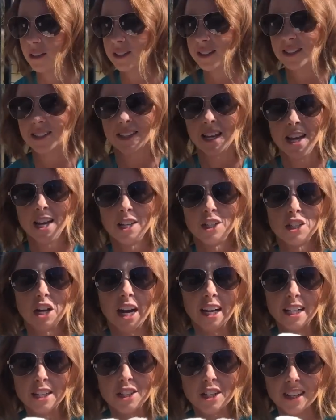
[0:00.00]
This is
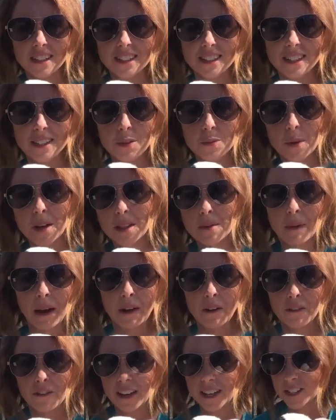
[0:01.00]
Johnny Justice, one of the
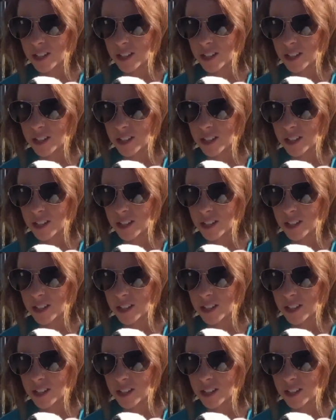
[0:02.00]
Michael Vick